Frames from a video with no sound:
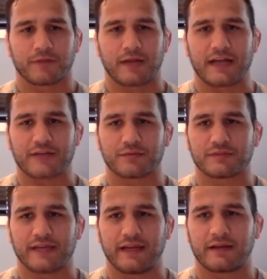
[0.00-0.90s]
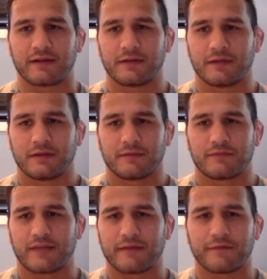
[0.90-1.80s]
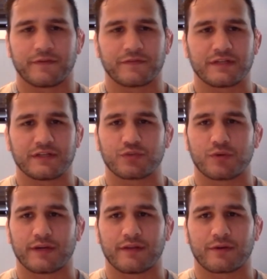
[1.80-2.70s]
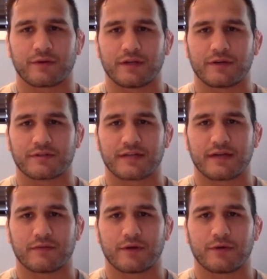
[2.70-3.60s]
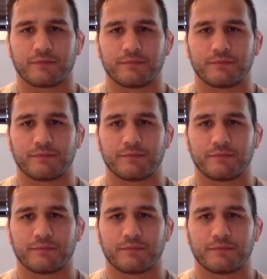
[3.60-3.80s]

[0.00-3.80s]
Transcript: guys will take 10, 15, 20, 30 years down the road.